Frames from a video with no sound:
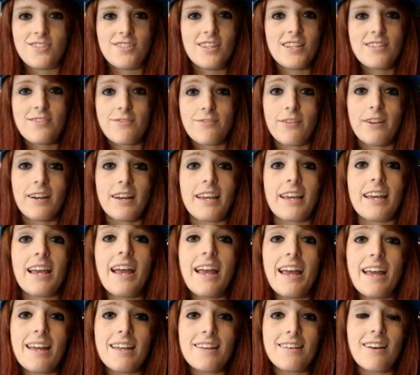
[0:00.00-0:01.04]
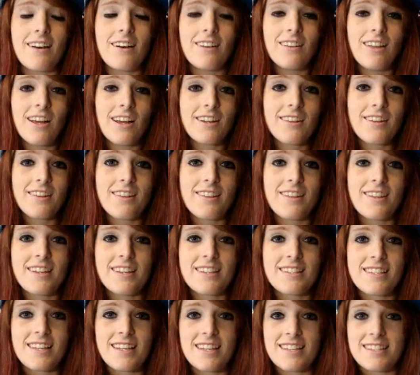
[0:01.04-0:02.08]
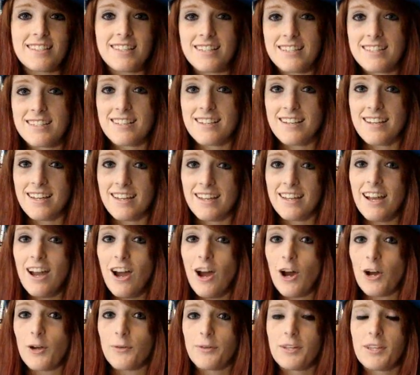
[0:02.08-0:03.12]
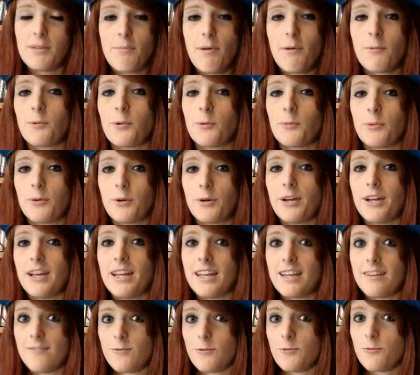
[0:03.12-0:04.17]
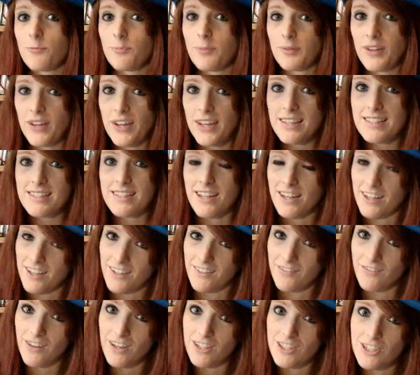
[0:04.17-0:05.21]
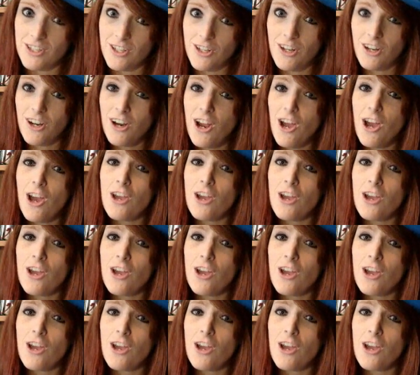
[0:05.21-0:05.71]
It's funny, and a lot of the things that he does say are really memorable, and if you've played Sonic Adventure,